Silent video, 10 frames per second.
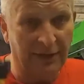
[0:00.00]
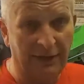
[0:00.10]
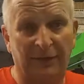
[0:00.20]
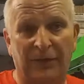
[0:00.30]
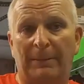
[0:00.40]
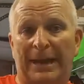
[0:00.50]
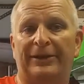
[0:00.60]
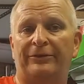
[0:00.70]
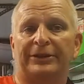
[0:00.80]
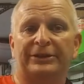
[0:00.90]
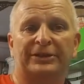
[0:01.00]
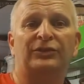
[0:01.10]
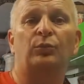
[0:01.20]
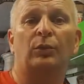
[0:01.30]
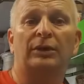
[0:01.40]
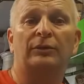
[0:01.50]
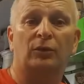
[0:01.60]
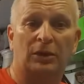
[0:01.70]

the battery in this one will